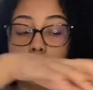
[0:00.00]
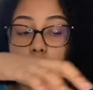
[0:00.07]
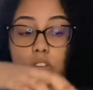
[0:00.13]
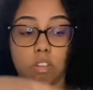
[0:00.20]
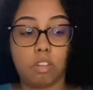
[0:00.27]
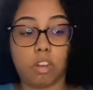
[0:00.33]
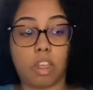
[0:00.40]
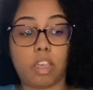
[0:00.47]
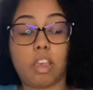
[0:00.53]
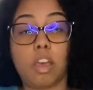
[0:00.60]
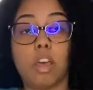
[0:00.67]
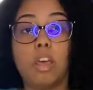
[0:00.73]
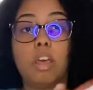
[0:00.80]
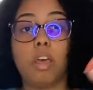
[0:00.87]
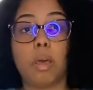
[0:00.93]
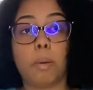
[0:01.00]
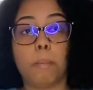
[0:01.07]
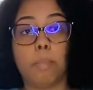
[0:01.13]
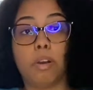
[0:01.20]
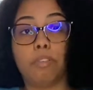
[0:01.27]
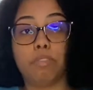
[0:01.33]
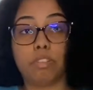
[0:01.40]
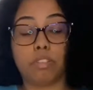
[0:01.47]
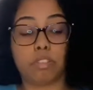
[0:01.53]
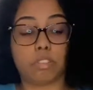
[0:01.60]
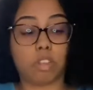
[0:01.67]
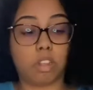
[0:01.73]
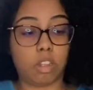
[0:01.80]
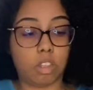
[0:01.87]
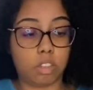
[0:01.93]
Oh, and I got buffalo
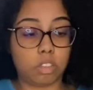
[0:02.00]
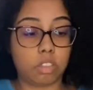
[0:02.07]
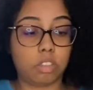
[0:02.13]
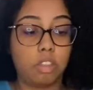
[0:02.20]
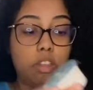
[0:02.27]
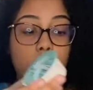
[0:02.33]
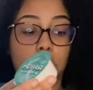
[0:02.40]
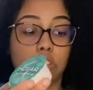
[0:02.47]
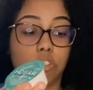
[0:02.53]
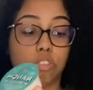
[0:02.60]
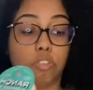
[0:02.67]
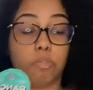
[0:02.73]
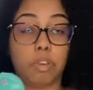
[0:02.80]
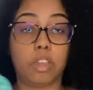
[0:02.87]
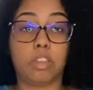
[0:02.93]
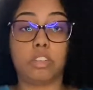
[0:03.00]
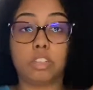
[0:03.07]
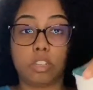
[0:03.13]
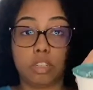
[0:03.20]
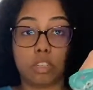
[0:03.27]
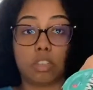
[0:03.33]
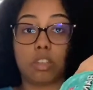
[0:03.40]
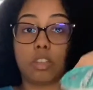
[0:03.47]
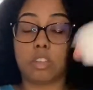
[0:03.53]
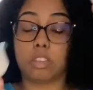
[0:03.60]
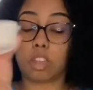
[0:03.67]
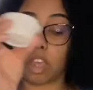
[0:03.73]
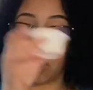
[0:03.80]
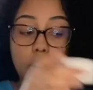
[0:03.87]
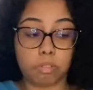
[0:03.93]
sauce, two ranches, cause
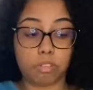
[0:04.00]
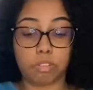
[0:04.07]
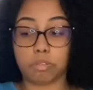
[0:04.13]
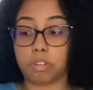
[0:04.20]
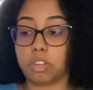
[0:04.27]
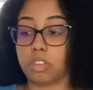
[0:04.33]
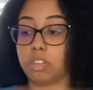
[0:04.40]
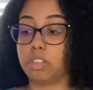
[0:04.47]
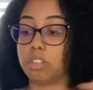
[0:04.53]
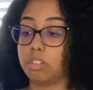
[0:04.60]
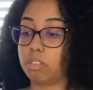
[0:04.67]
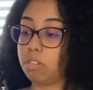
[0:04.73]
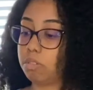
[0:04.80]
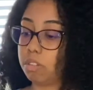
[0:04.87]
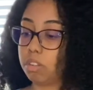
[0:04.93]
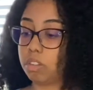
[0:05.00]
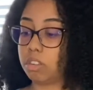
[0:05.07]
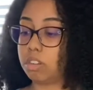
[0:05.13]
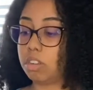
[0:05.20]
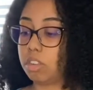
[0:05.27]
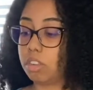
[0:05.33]
I love ranch, it's so good.